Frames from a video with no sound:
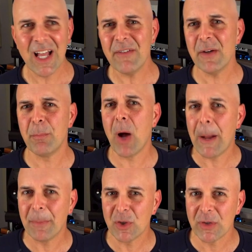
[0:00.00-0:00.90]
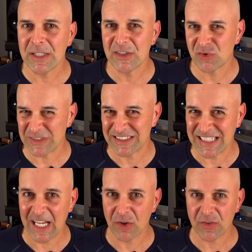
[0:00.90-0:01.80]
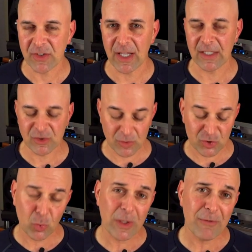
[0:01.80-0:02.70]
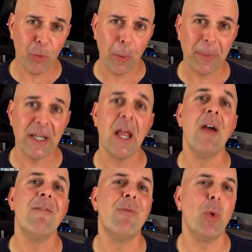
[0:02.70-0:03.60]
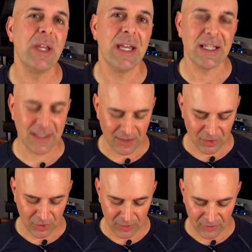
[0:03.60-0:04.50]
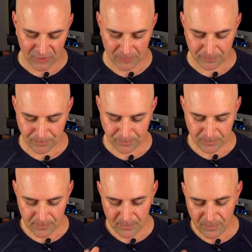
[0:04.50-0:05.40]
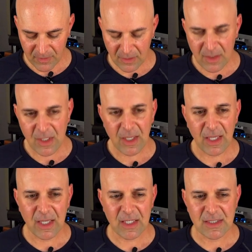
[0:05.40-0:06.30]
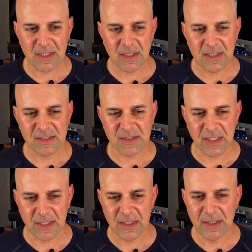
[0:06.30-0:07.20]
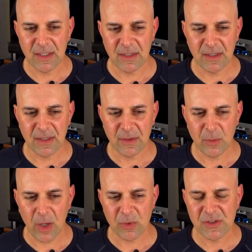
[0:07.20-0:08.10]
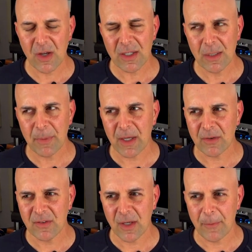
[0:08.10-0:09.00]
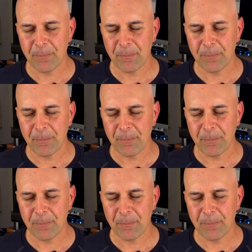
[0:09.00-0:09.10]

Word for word: a popular industry standard today. So it's 24-bit 48 kilohertz. And let's see, I was talking about